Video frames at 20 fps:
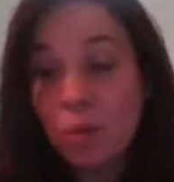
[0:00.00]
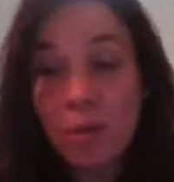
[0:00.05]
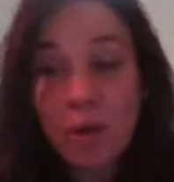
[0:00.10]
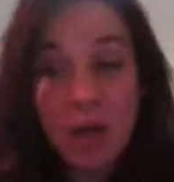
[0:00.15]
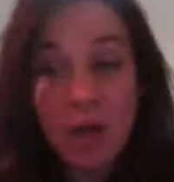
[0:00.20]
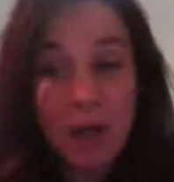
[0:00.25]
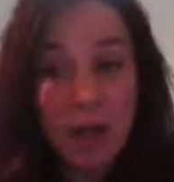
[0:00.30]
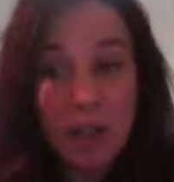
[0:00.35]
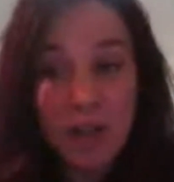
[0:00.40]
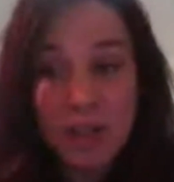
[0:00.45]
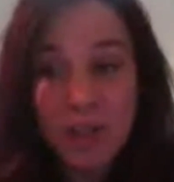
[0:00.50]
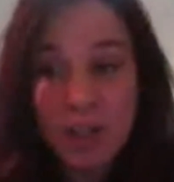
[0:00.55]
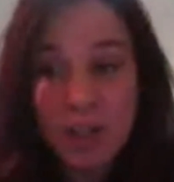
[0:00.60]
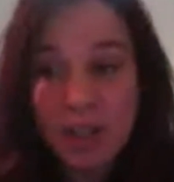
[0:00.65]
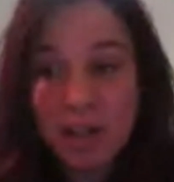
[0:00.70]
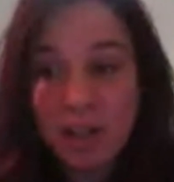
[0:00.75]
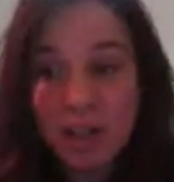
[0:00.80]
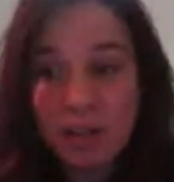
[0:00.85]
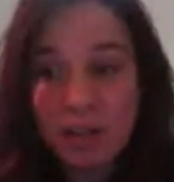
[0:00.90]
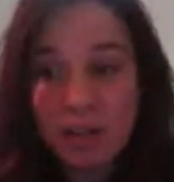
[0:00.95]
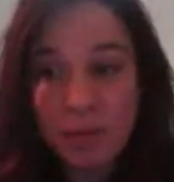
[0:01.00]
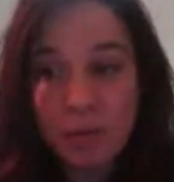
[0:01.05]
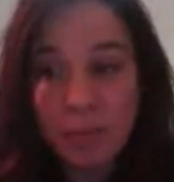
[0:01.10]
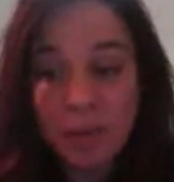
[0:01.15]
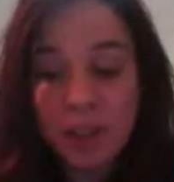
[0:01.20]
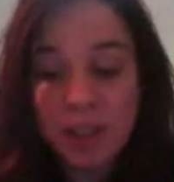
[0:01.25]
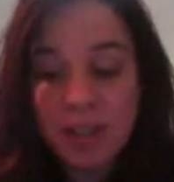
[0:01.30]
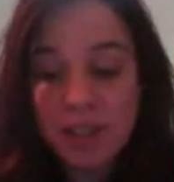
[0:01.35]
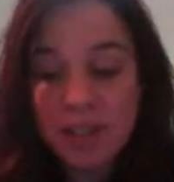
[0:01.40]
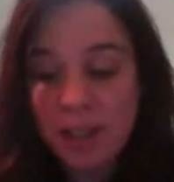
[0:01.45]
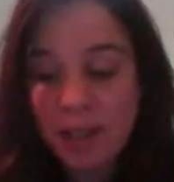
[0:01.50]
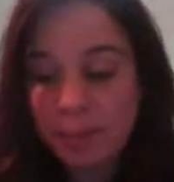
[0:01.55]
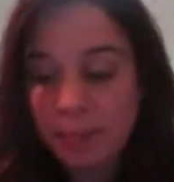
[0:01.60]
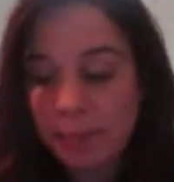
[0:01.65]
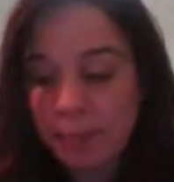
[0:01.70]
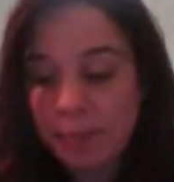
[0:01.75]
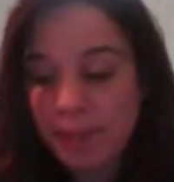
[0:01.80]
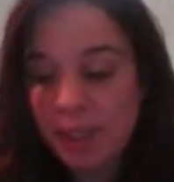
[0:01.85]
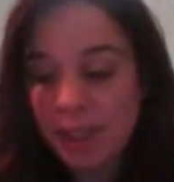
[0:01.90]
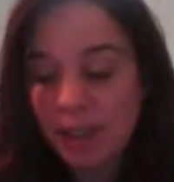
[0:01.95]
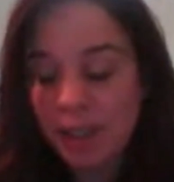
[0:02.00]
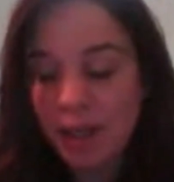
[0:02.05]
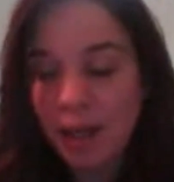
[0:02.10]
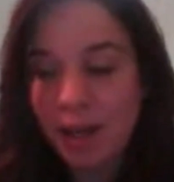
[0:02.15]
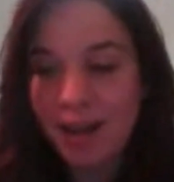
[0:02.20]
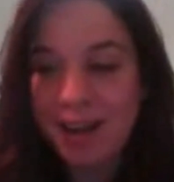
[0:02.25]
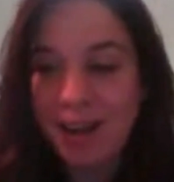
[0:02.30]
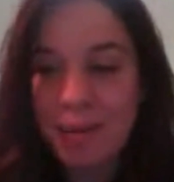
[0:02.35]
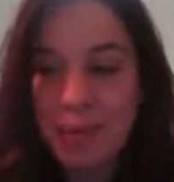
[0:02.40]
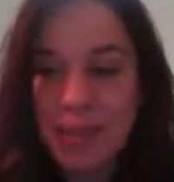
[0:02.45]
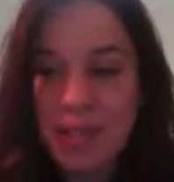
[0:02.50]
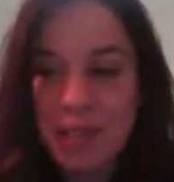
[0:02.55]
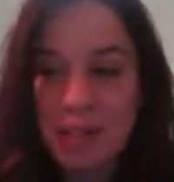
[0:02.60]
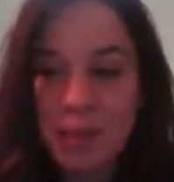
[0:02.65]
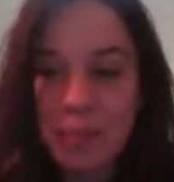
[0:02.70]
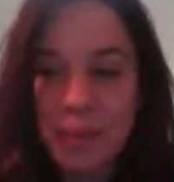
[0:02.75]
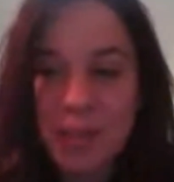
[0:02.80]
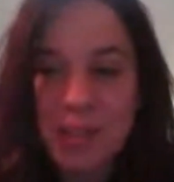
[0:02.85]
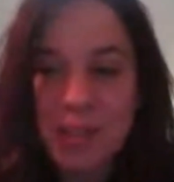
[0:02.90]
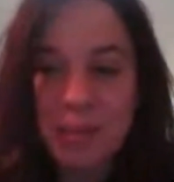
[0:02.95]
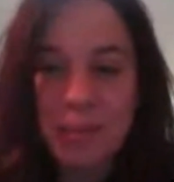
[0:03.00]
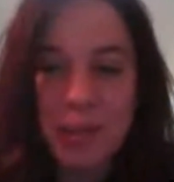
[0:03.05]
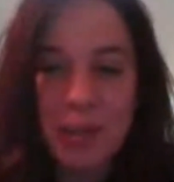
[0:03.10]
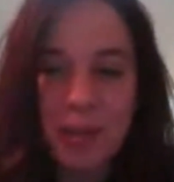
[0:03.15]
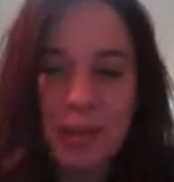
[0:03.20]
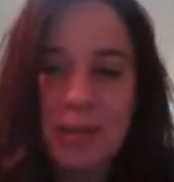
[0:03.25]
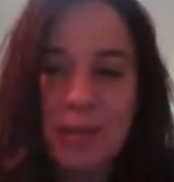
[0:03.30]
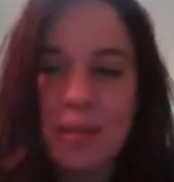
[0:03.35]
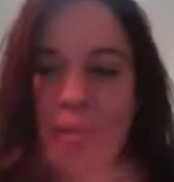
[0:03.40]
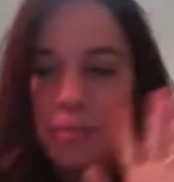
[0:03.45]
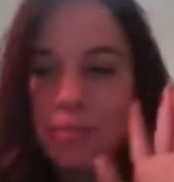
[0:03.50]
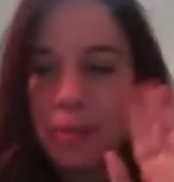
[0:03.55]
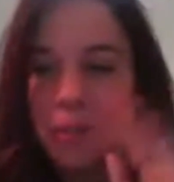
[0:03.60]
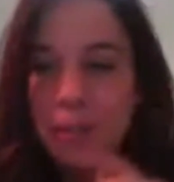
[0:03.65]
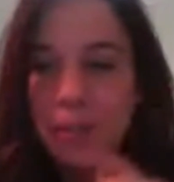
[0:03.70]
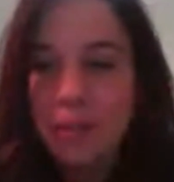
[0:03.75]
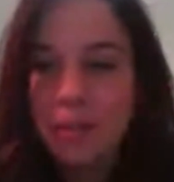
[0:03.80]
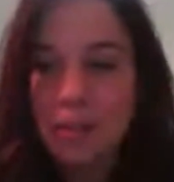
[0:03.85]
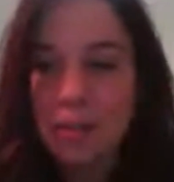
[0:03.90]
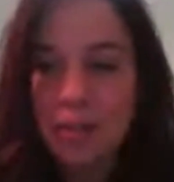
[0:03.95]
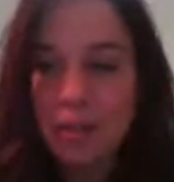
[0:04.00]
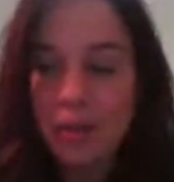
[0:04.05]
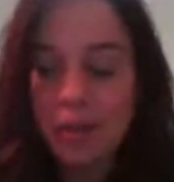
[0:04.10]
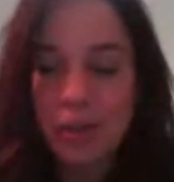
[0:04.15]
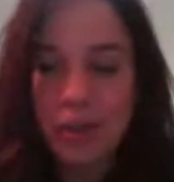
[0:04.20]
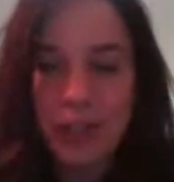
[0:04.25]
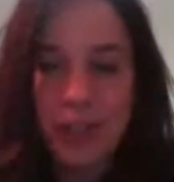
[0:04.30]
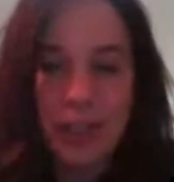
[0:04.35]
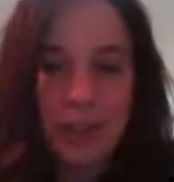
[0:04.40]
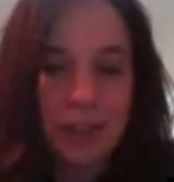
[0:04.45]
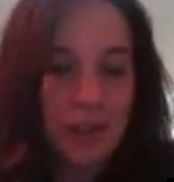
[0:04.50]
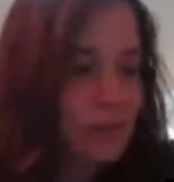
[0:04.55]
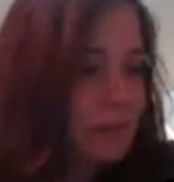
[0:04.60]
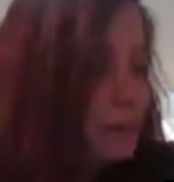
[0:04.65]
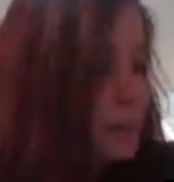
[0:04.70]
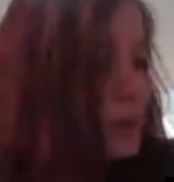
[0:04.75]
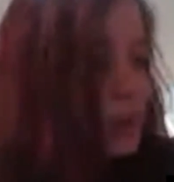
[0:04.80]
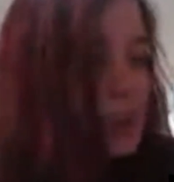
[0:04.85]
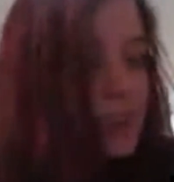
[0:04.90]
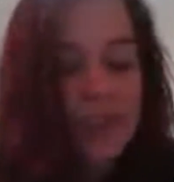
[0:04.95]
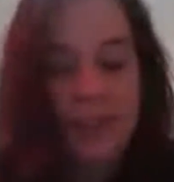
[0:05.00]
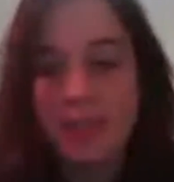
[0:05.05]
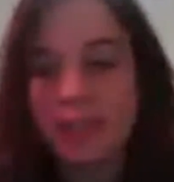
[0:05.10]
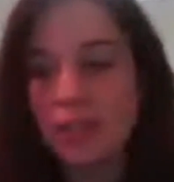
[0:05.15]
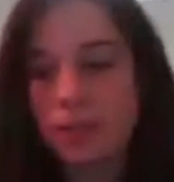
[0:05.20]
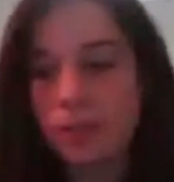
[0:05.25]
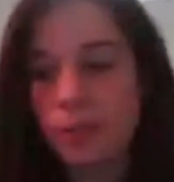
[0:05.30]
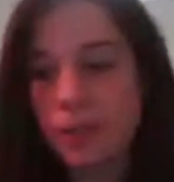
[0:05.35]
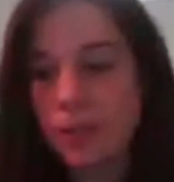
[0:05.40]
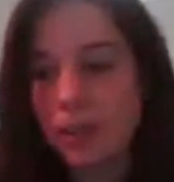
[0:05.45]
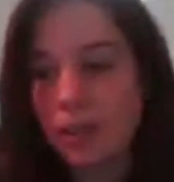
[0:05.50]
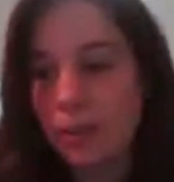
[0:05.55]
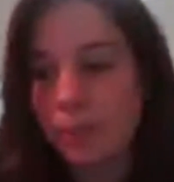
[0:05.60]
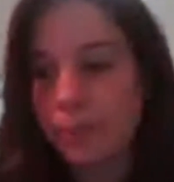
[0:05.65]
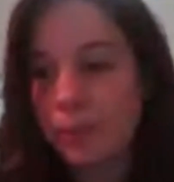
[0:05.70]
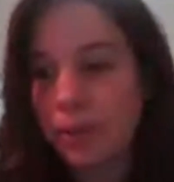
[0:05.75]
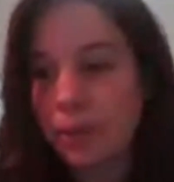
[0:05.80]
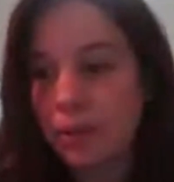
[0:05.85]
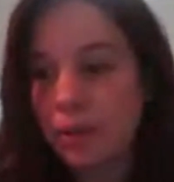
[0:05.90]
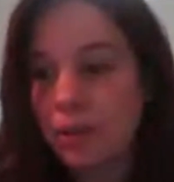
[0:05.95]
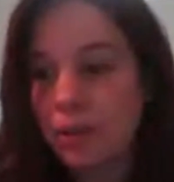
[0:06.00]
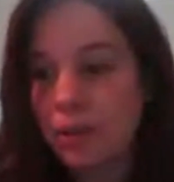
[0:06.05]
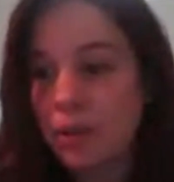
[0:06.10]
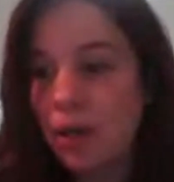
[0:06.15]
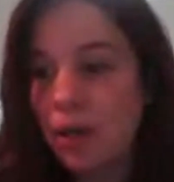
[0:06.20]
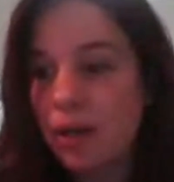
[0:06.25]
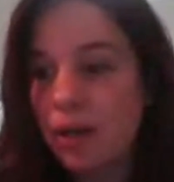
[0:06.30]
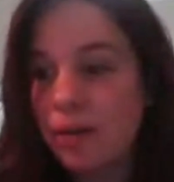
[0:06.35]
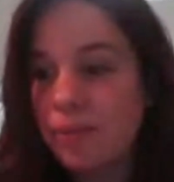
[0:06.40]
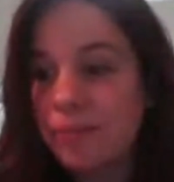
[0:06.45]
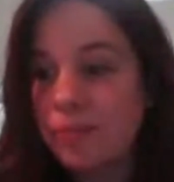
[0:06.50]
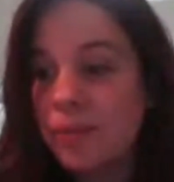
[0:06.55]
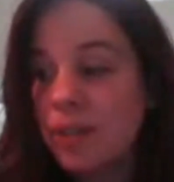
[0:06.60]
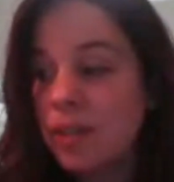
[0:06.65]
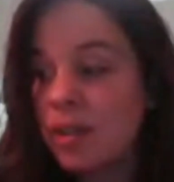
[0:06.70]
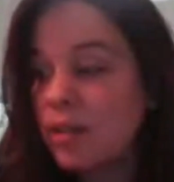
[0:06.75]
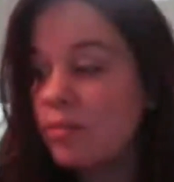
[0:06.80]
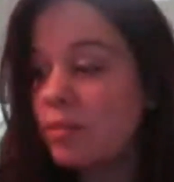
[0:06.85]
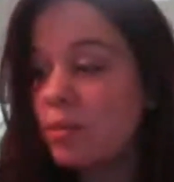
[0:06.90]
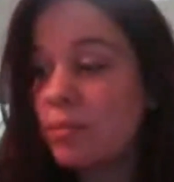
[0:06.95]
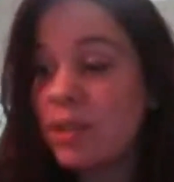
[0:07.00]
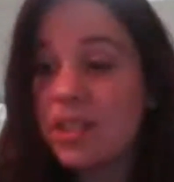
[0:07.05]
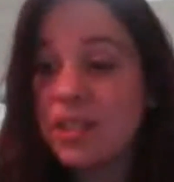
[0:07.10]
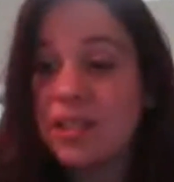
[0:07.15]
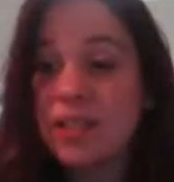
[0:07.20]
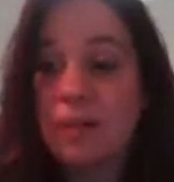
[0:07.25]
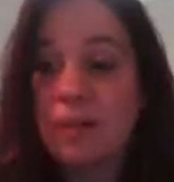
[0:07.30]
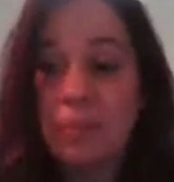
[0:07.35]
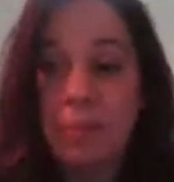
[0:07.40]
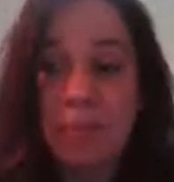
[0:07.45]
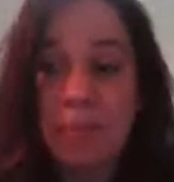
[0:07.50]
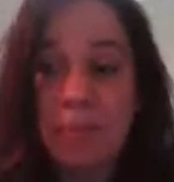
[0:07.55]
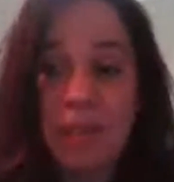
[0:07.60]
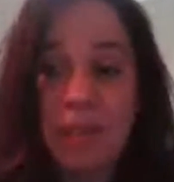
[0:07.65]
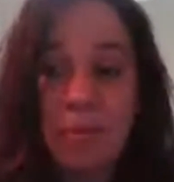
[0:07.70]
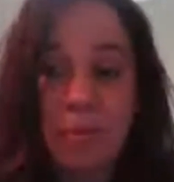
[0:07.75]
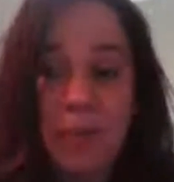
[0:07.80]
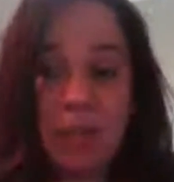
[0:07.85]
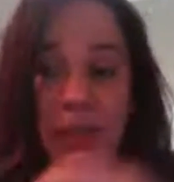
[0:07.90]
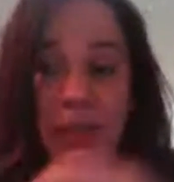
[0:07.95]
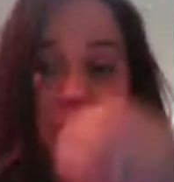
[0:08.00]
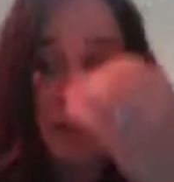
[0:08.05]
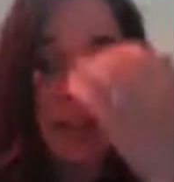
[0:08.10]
Well, Jonathan, if you want to set up a meeting, I was a little busy with all the stuff with the surgery and pre-testing and whatnot, but if you want to set up a meeting, we